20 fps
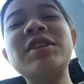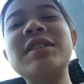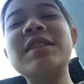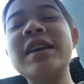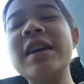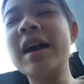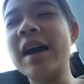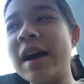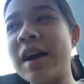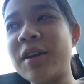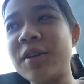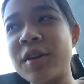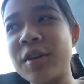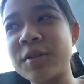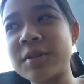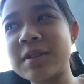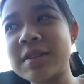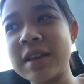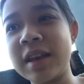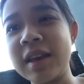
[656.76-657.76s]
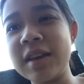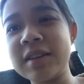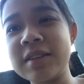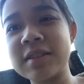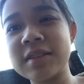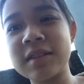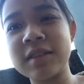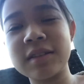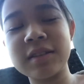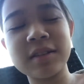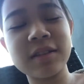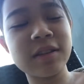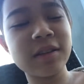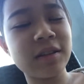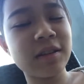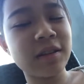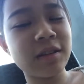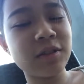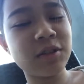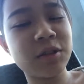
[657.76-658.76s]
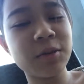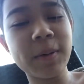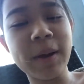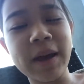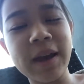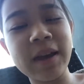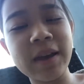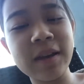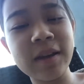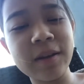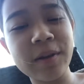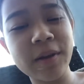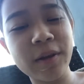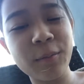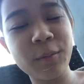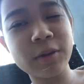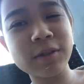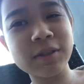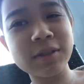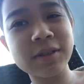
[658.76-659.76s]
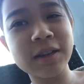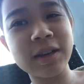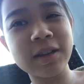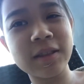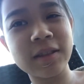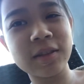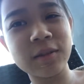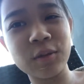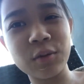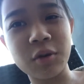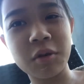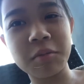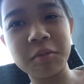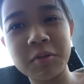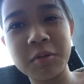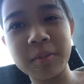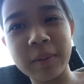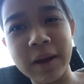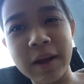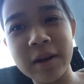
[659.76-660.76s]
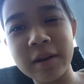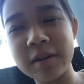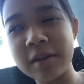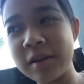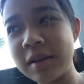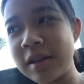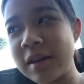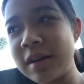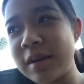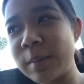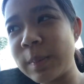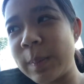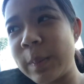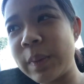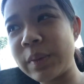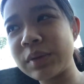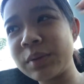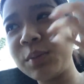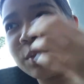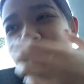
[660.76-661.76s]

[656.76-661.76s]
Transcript: is like, I don't know, 6 to 8, which is like the normal amount. But